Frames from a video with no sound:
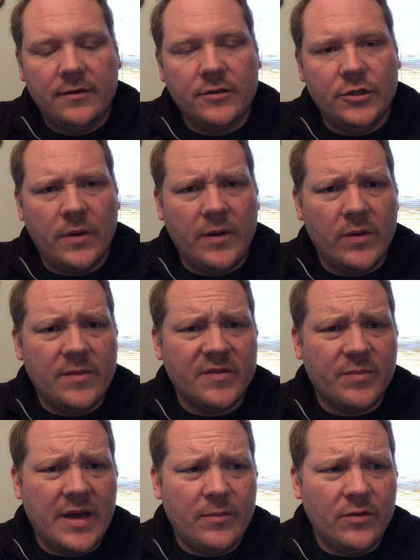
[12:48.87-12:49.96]
Douay Rheims
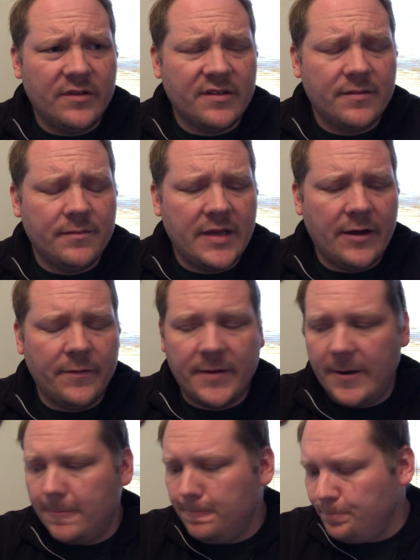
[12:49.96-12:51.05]
Bibles out
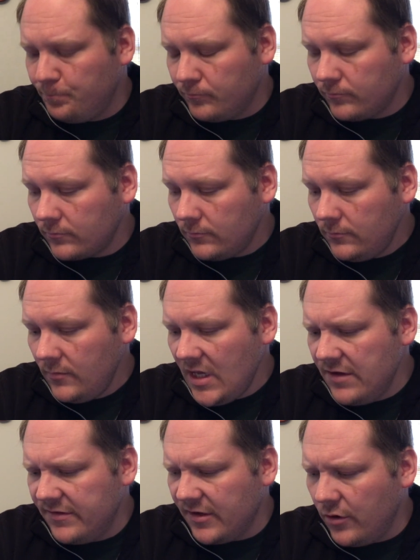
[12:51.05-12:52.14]
there.
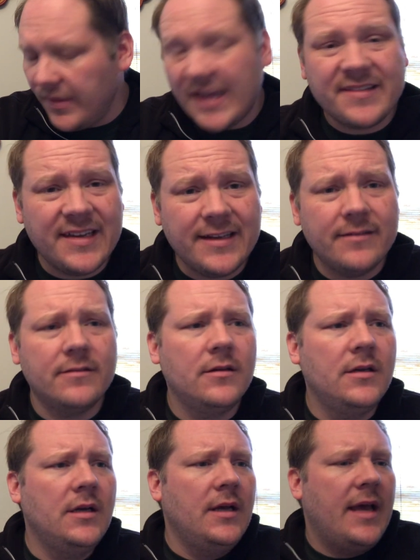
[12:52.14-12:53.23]
So that's it.
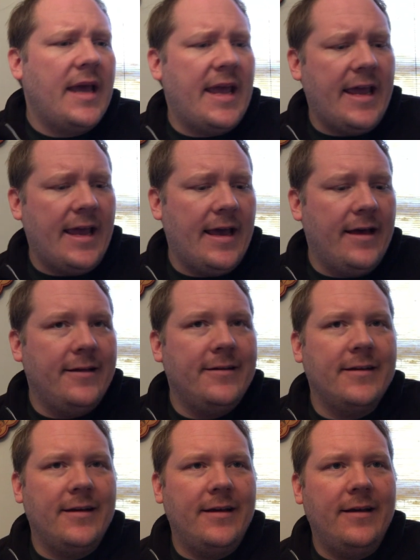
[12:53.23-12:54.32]
And
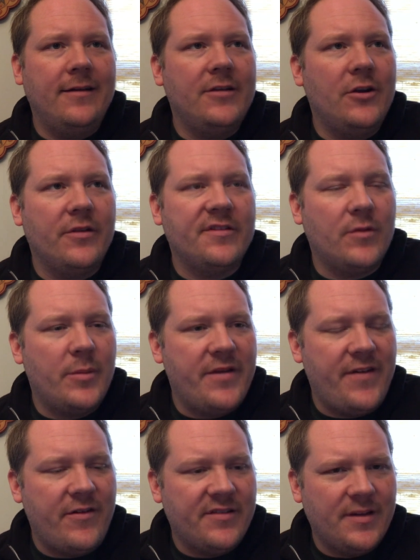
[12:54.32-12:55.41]
this is one of my
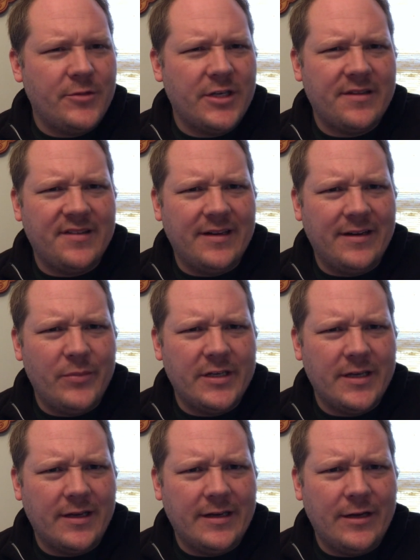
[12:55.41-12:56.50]
favorite subjects, and I've been
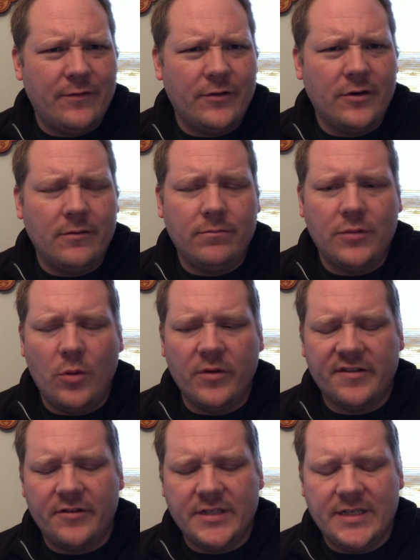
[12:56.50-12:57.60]
talking now for
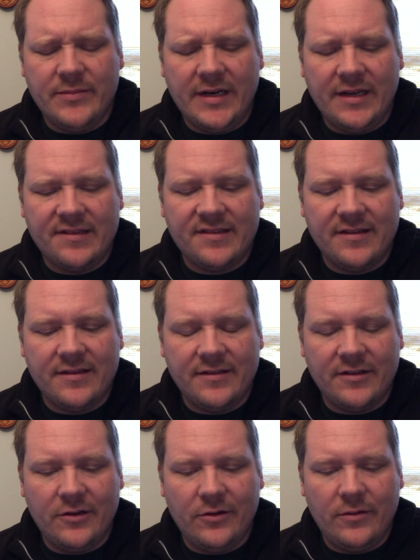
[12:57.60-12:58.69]
almost 13 minutes,
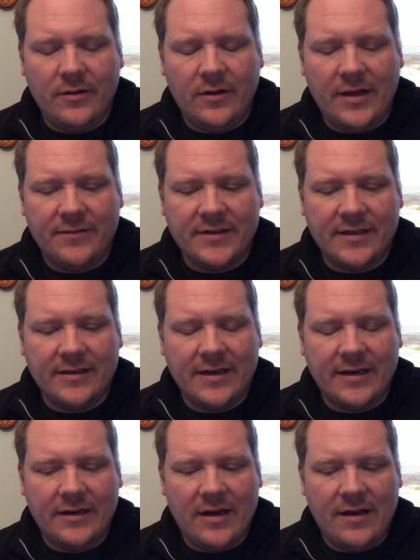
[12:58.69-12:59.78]
so I'll have to
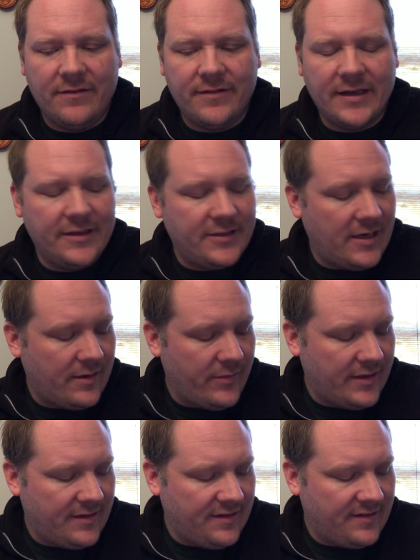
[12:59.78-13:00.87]
cut it off. I could talk
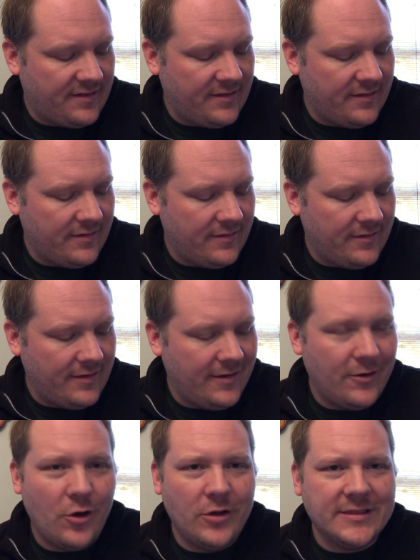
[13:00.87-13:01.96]
about this
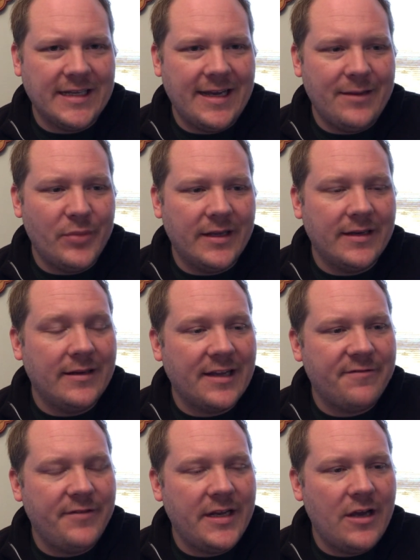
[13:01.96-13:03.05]
all day, but
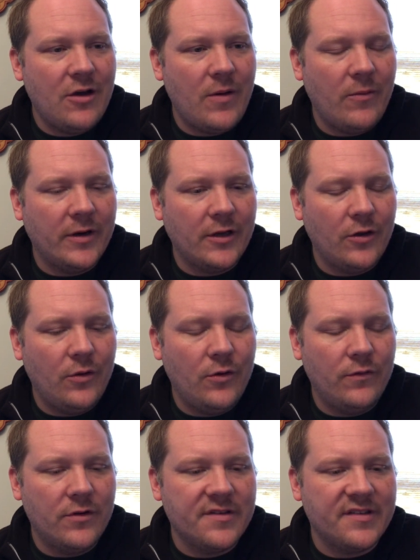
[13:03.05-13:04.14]
next video I want to go
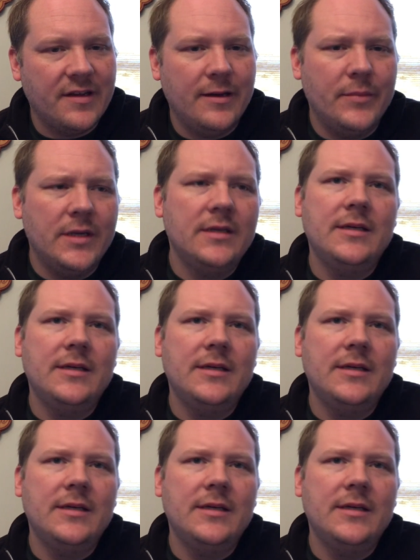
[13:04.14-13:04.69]
over some